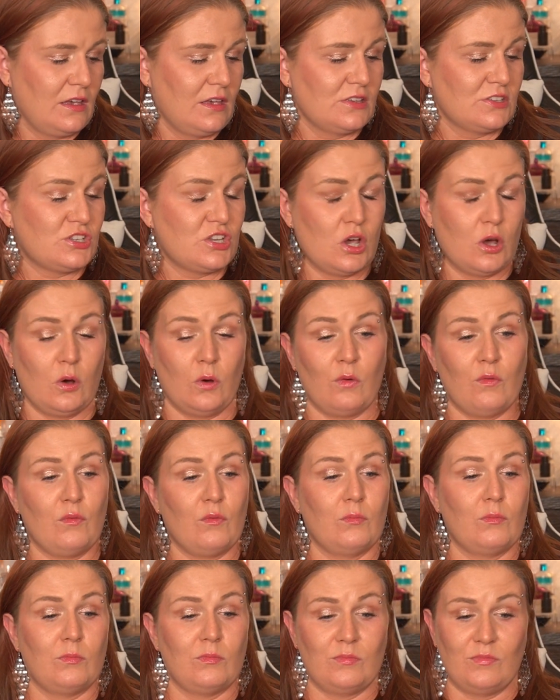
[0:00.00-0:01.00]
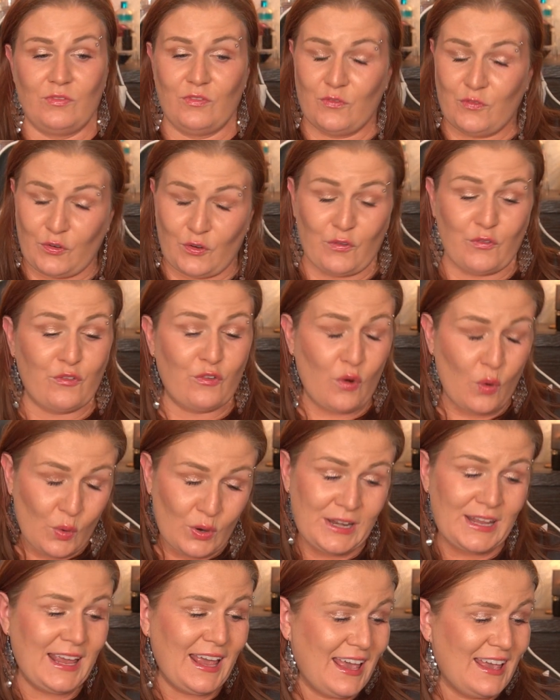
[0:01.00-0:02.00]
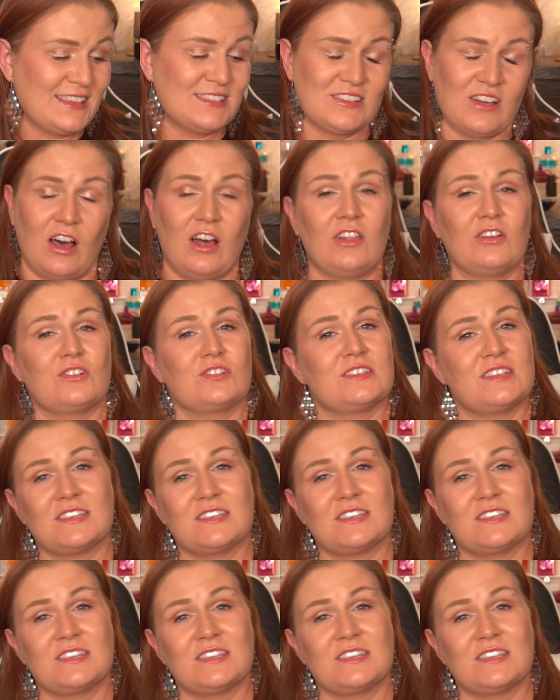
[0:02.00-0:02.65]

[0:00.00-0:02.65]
So for $48,